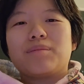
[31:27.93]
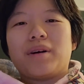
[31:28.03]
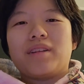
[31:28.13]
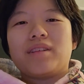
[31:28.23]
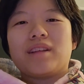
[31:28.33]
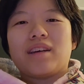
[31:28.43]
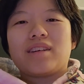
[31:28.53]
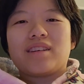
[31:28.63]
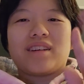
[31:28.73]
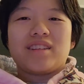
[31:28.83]
But
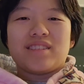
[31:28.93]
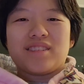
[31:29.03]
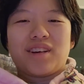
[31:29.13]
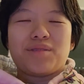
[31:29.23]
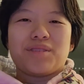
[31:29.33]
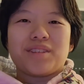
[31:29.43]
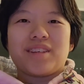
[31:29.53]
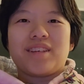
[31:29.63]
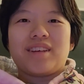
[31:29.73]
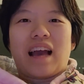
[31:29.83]
like again, it's not
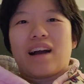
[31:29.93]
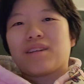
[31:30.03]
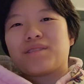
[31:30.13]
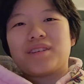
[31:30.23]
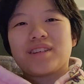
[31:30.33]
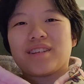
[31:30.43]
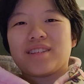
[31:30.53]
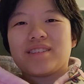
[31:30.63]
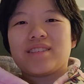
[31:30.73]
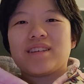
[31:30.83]
really accurate
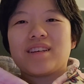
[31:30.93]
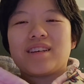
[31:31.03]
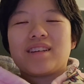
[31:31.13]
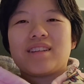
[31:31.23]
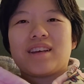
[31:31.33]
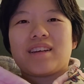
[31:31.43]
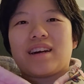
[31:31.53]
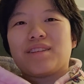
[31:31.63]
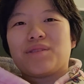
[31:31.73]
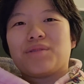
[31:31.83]
because like
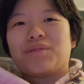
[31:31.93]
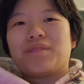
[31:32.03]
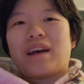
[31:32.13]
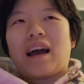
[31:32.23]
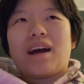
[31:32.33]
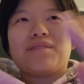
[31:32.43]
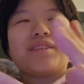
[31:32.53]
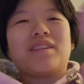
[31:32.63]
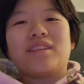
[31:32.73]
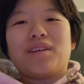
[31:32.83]
I don't have
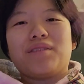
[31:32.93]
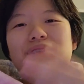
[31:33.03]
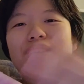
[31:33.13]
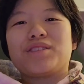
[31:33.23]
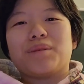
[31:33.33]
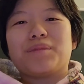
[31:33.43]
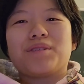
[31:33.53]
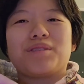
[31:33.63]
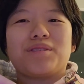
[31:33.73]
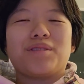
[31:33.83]
enough of each
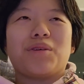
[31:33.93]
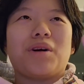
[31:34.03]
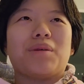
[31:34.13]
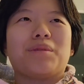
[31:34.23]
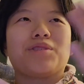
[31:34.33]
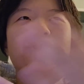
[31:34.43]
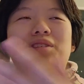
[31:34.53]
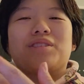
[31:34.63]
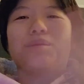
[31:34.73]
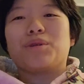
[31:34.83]
number to know how much
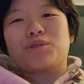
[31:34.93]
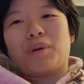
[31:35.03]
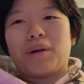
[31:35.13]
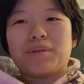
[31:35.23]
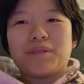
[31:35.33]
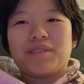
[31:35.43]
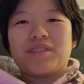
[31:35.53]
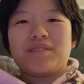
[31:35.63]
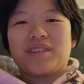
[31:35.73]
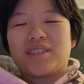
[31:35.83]
is the most
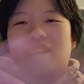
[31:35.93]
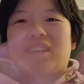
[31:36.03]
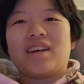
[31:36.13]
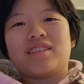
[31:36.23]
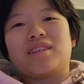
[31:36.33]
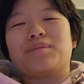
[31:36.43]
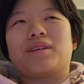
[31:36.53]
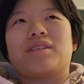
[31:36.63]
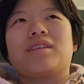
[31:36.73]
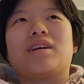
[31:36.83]
popular, because I ended up
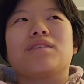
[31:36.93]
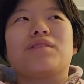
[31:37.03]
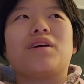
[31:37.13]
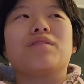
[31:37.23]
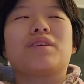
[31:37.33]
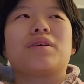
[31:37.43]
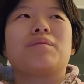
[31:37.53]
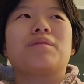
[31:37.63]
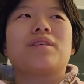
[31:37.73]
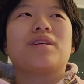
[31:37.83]
selling out of all of
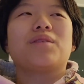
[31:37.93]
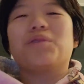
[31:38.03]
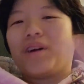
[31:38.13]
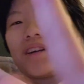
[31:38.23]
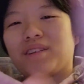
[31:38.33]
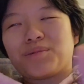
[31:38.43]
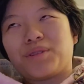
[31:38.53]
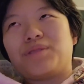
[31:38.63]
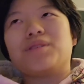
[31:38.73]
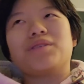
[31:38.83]
them. Well, I guess
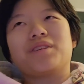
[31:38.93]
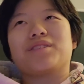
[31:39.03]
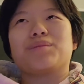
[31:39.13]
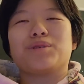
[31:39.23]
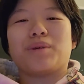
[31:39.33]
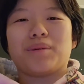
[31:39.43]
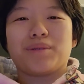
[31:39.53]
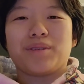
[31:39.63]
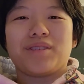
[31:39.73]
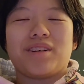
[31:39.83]
we do know, because the most
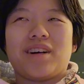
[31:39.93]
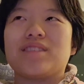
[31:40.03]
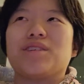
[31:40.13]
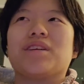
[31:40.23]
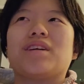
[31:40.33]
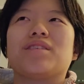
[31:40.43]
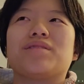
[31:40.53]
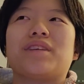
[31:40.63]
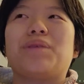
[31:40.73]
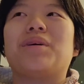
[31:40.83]
popular I sold out
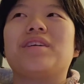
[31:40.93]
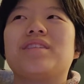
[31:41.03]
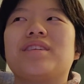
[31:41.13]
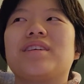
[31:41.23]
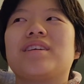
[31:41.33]
of day one.